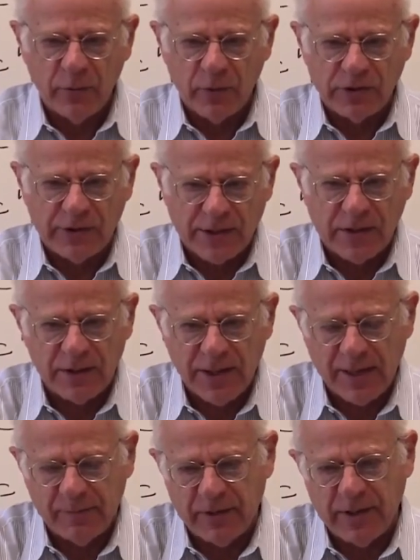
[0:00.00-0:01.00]
which doesn't
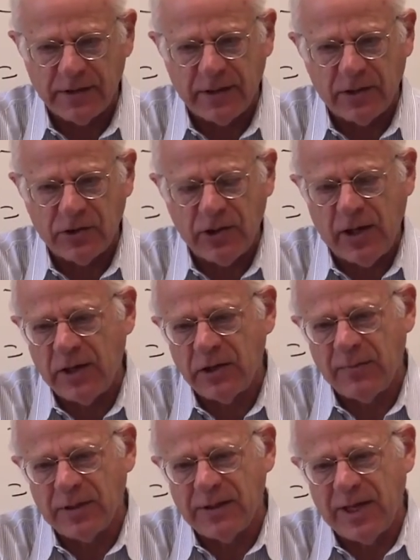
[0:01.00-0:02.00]
take place in
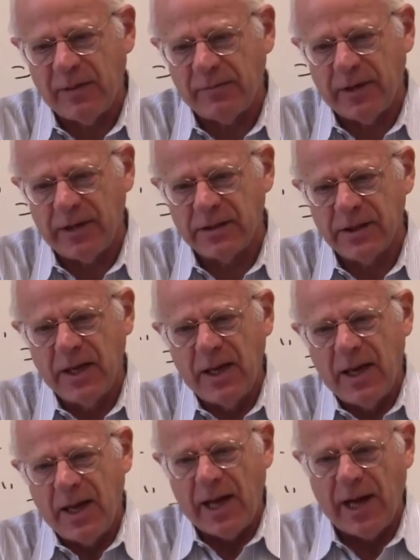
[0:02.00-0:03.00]
exchange, must take place
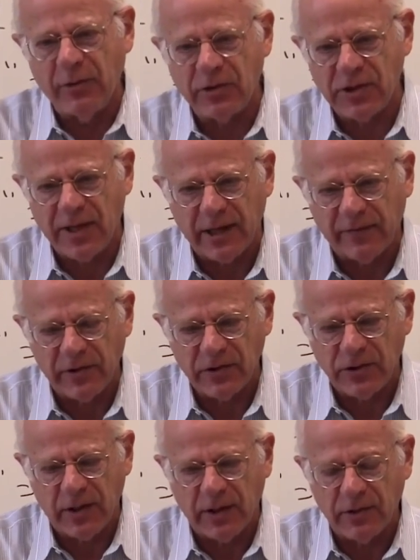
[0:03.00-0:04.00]
outside of
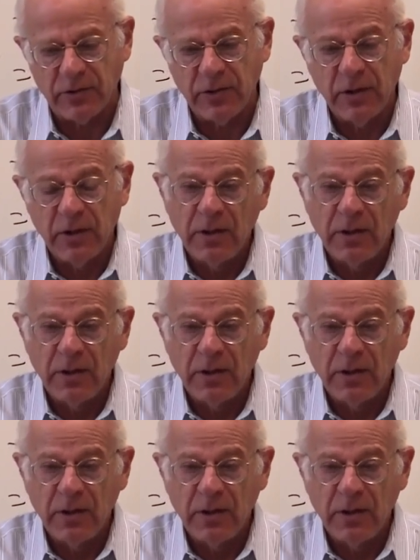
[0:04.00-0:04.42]
exchange,